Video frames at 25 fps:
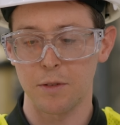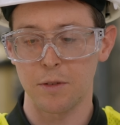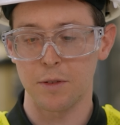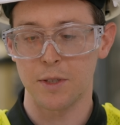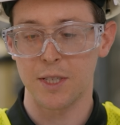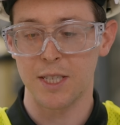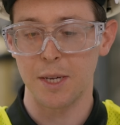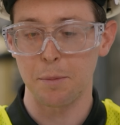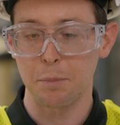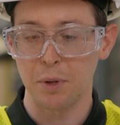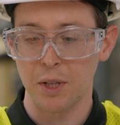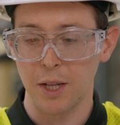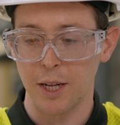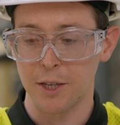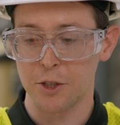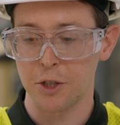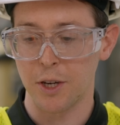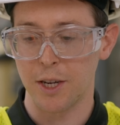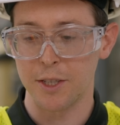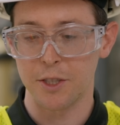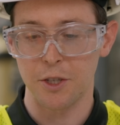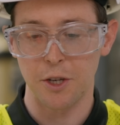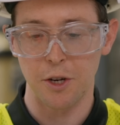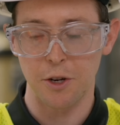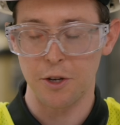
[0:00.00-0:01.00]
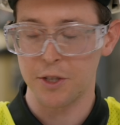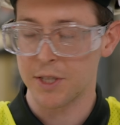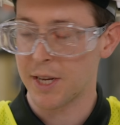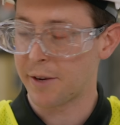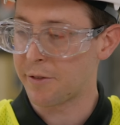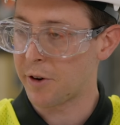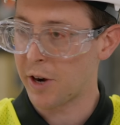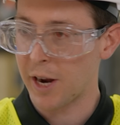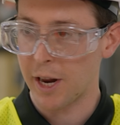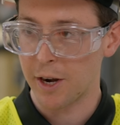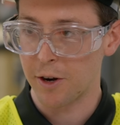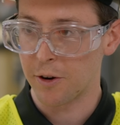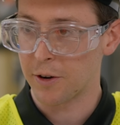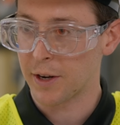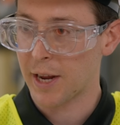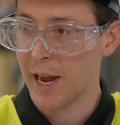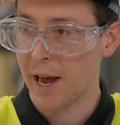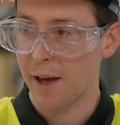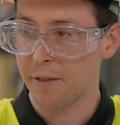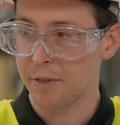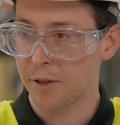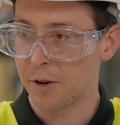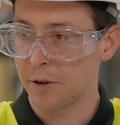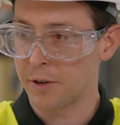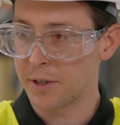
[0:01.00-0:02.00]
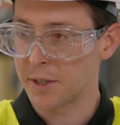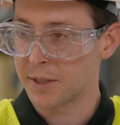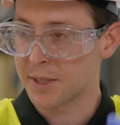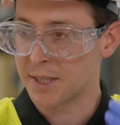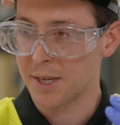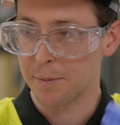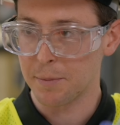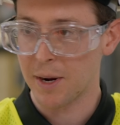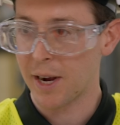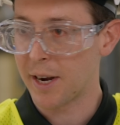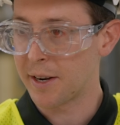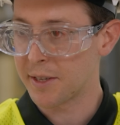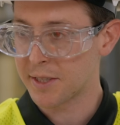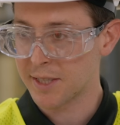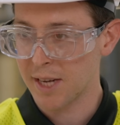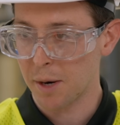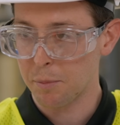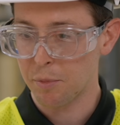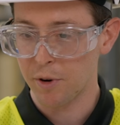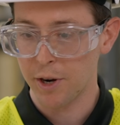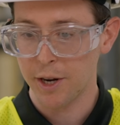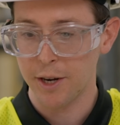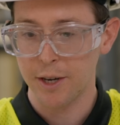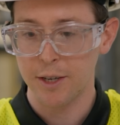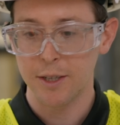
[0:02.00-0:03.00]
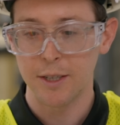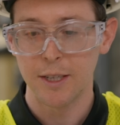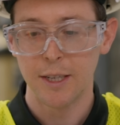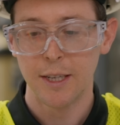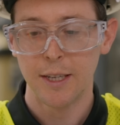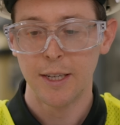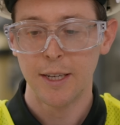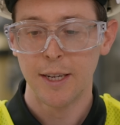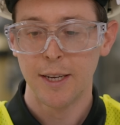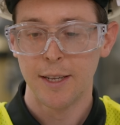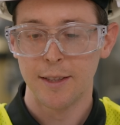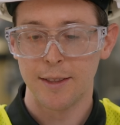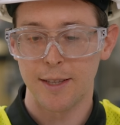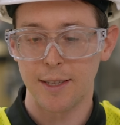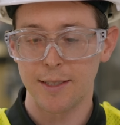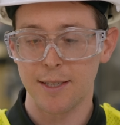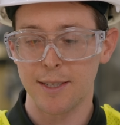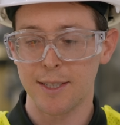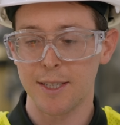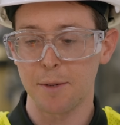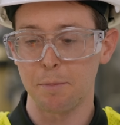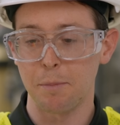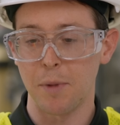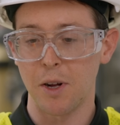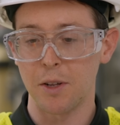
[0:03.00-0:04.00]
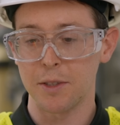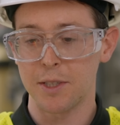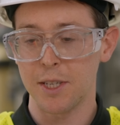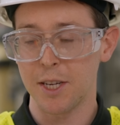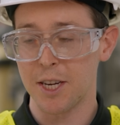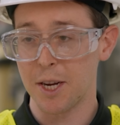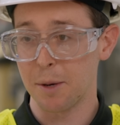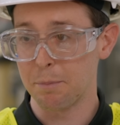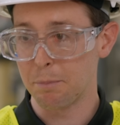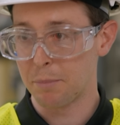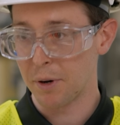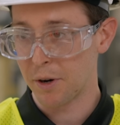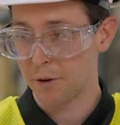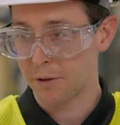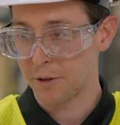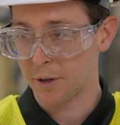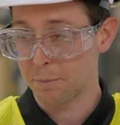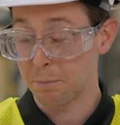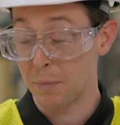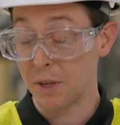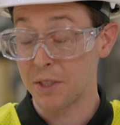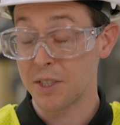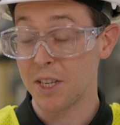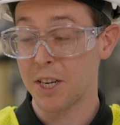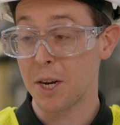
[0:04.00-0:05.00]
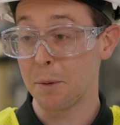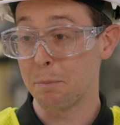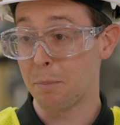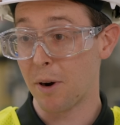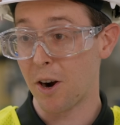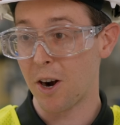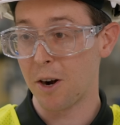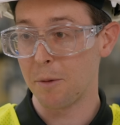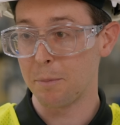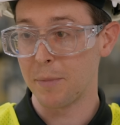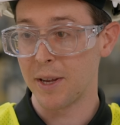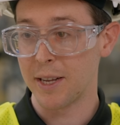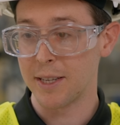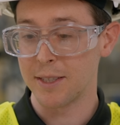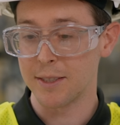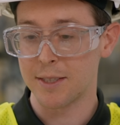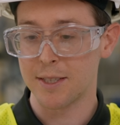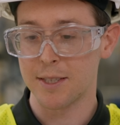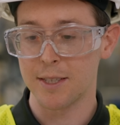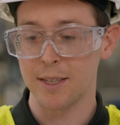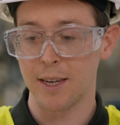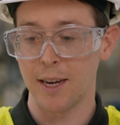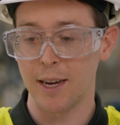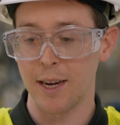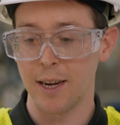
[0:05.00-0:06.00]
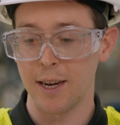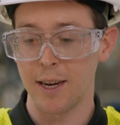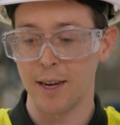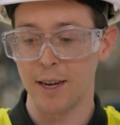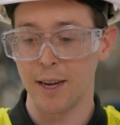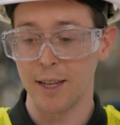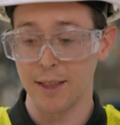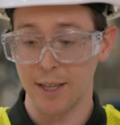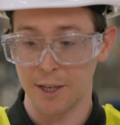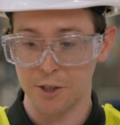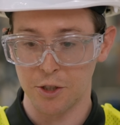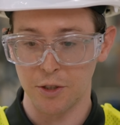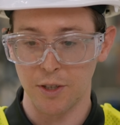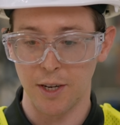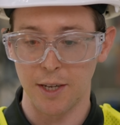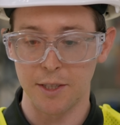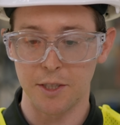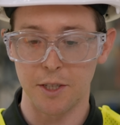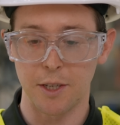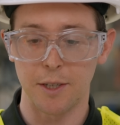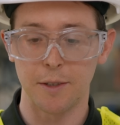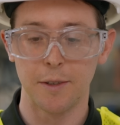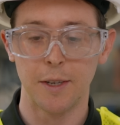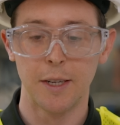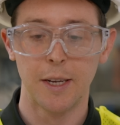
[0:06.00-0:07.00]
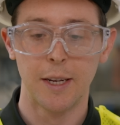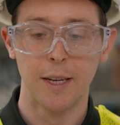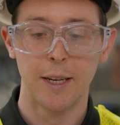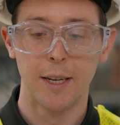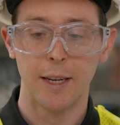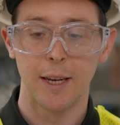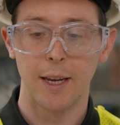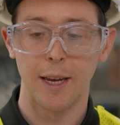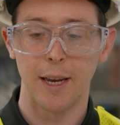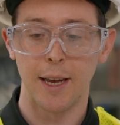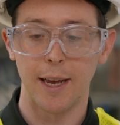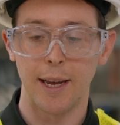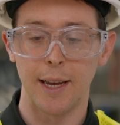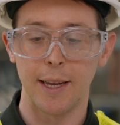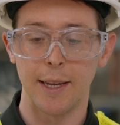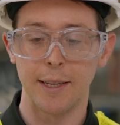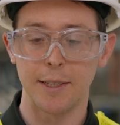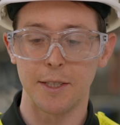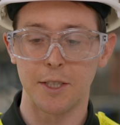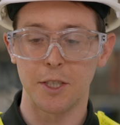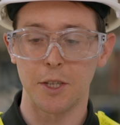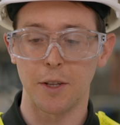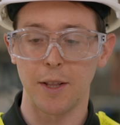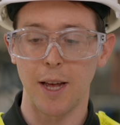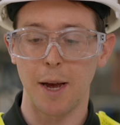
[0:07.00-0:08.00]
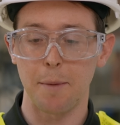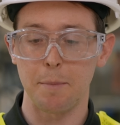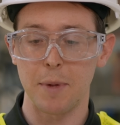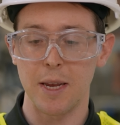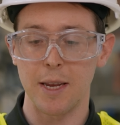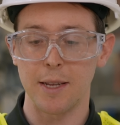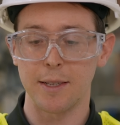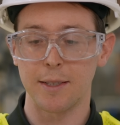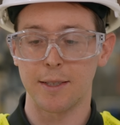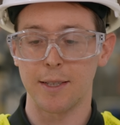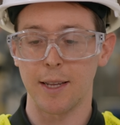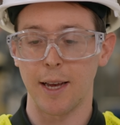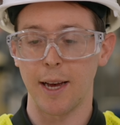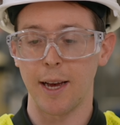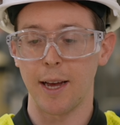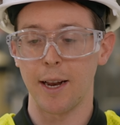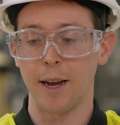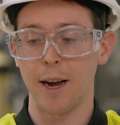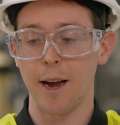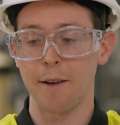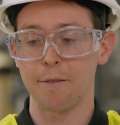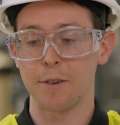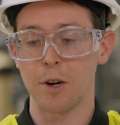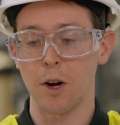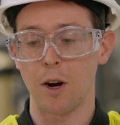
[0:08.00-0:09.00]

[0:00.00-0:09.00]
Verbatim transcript: simple electrolyzer, you just have your anode and cathode and some kind of separator. This is a multi-component, multi-compartment uh, electrolyzer. Okay. And so that means that I've